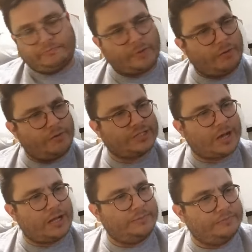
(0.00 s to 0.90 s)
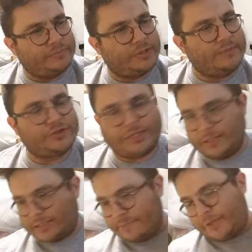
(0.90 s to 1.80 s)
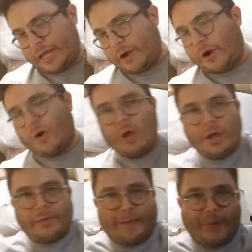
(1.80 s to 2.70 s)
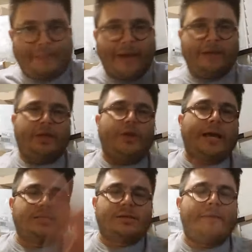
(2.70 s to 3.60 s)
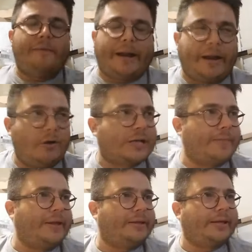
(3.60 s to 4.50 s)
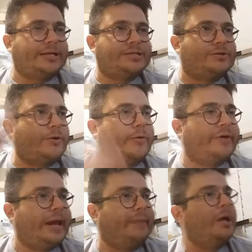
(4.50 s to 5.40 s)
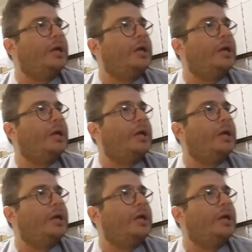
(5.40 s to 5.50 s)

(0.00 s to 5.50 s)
What was it called? Demoiselle something. I don't know. That big painting. You guys, everybody knows that painting. I just don't know the name.